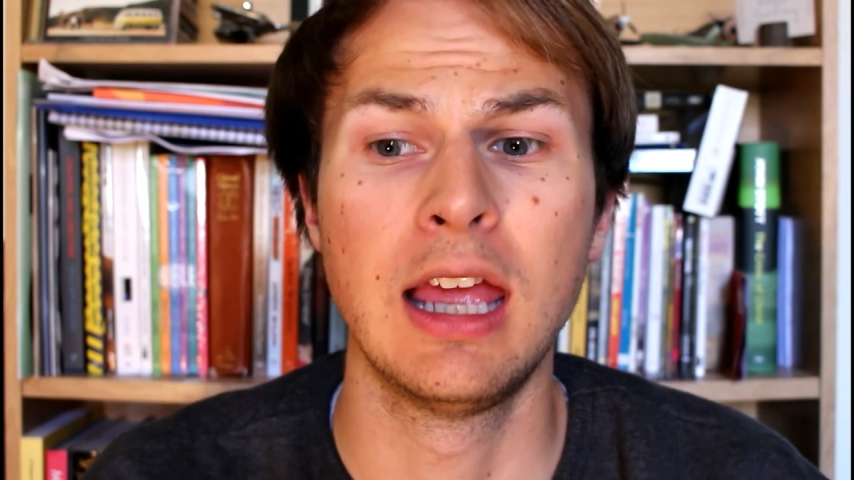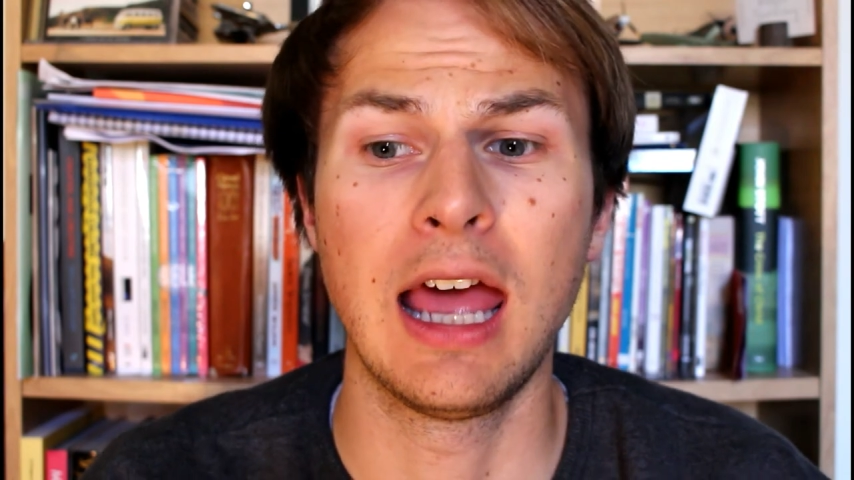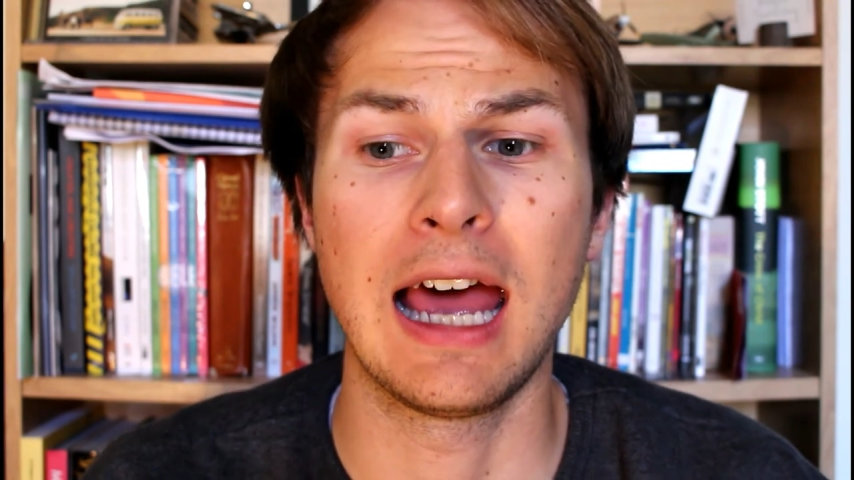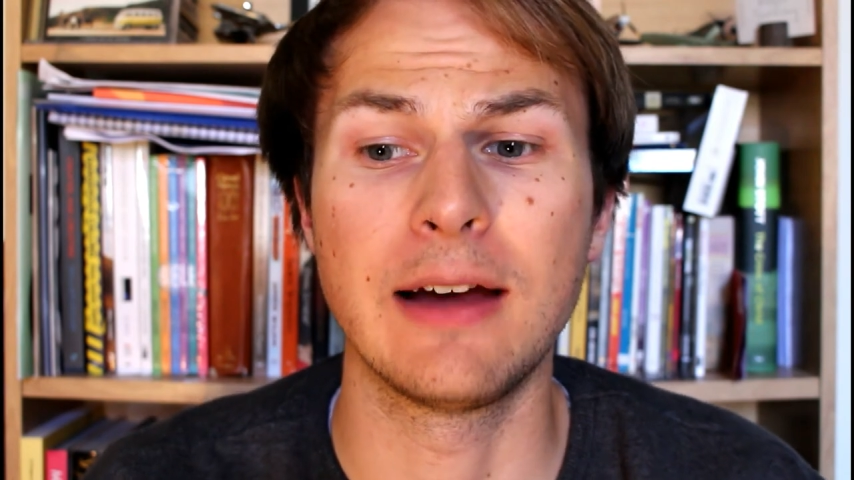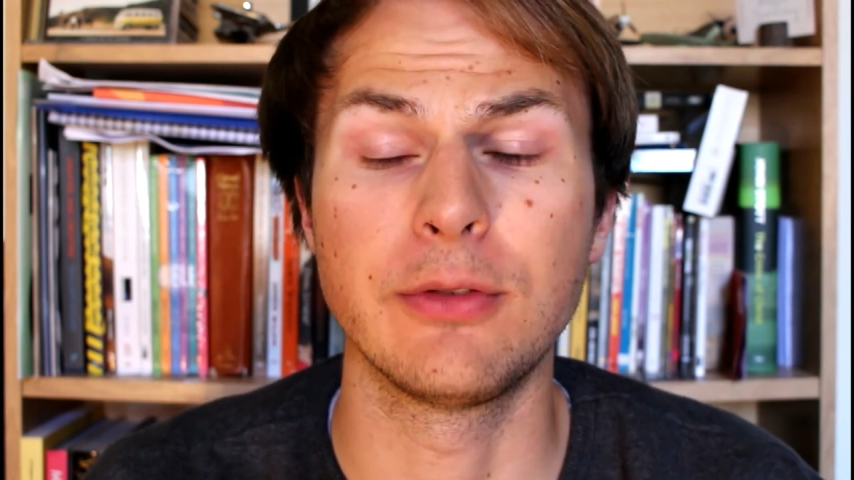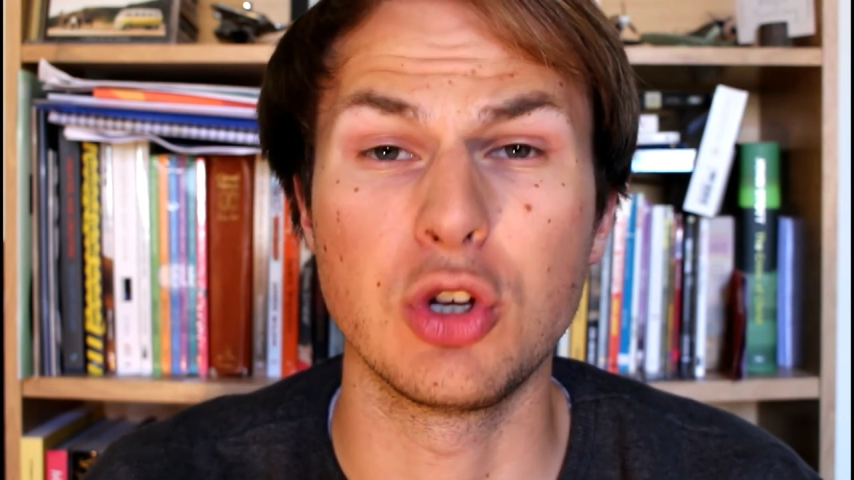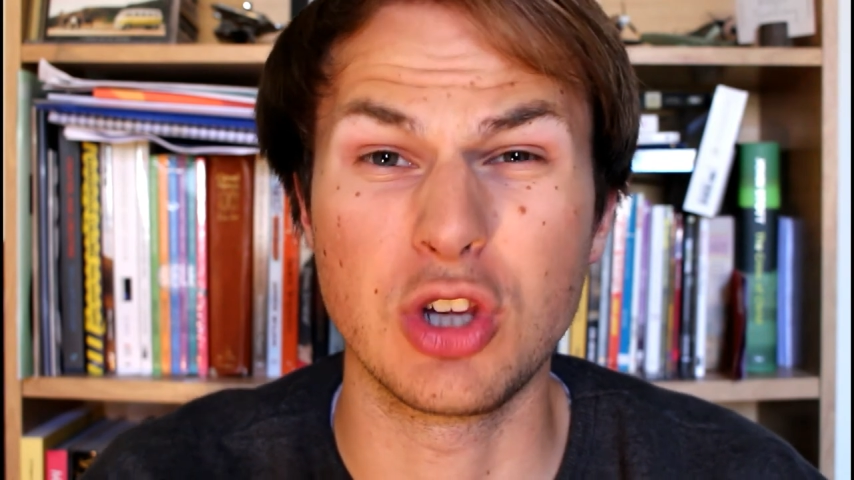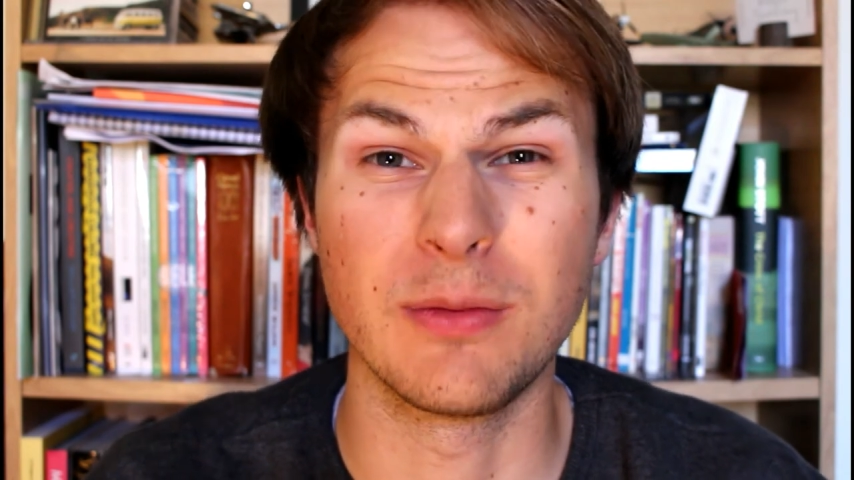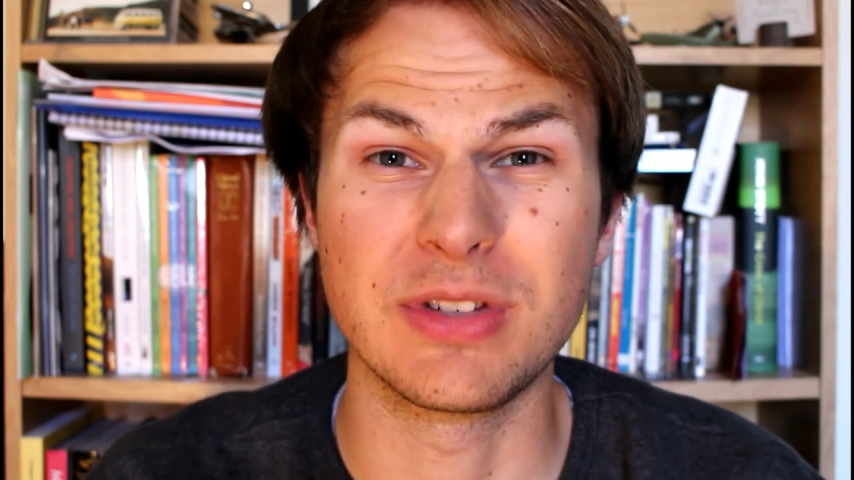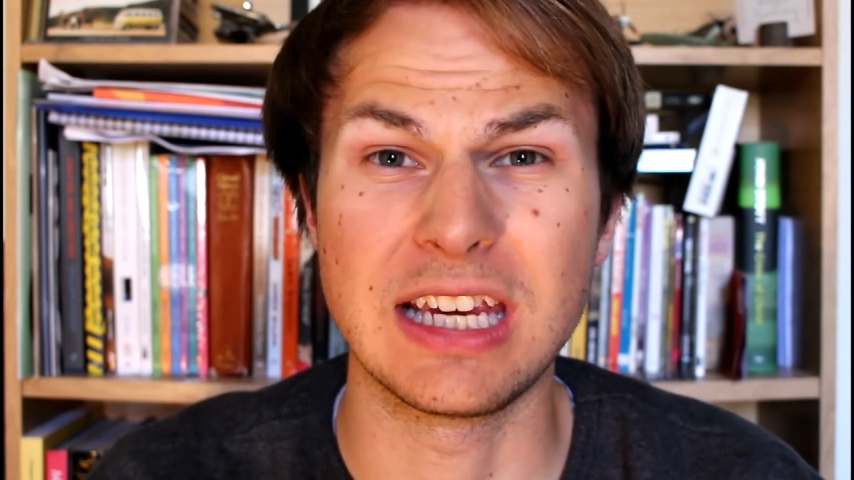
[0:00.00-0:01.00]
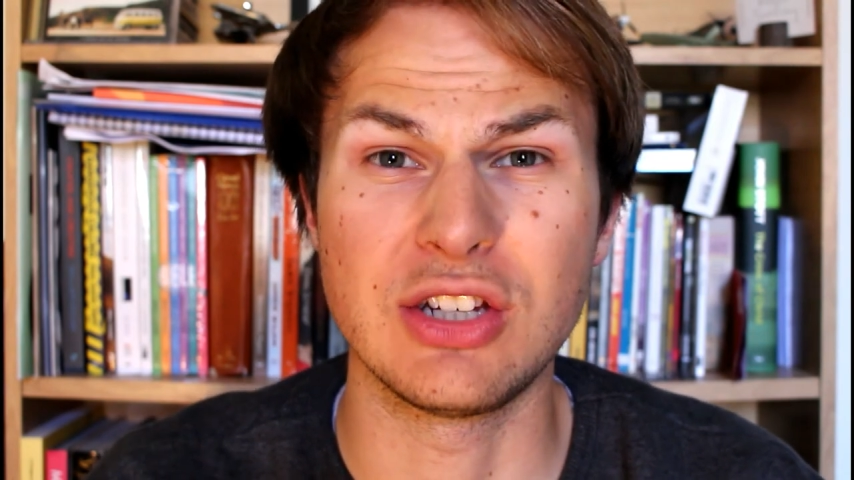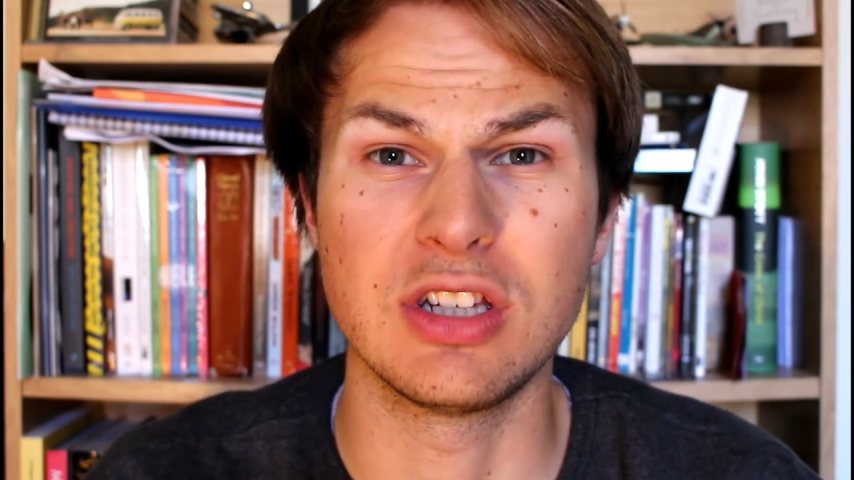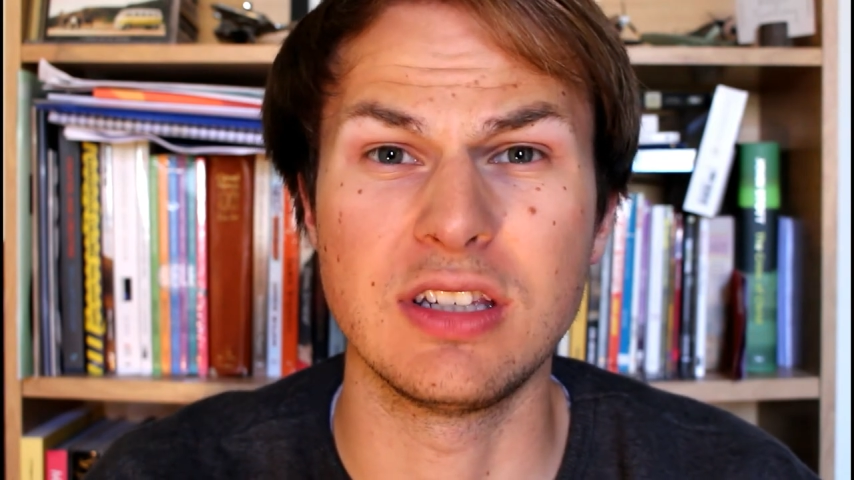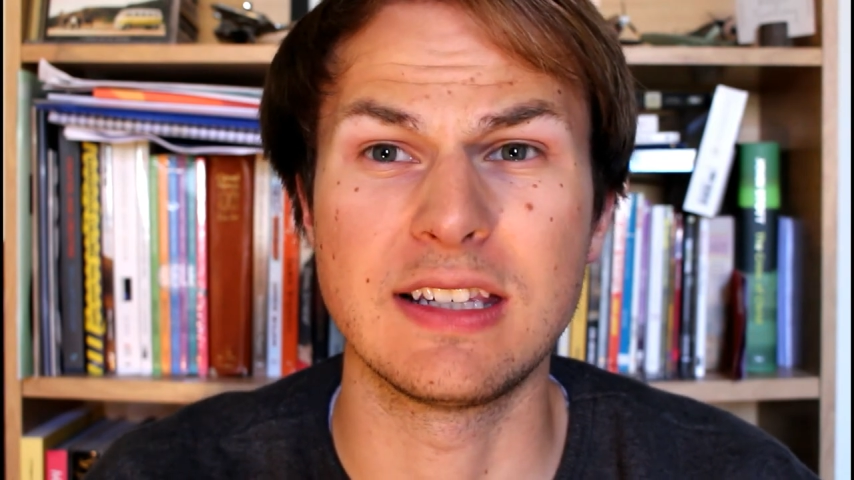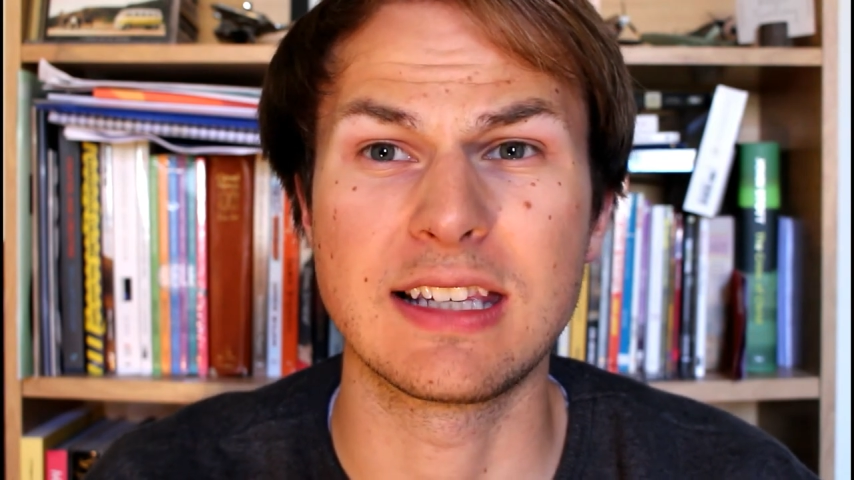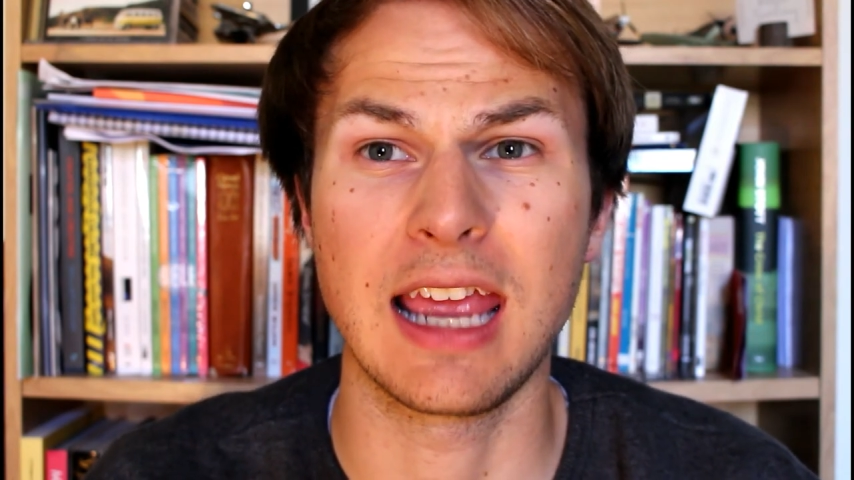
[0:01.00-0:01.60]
have good conversations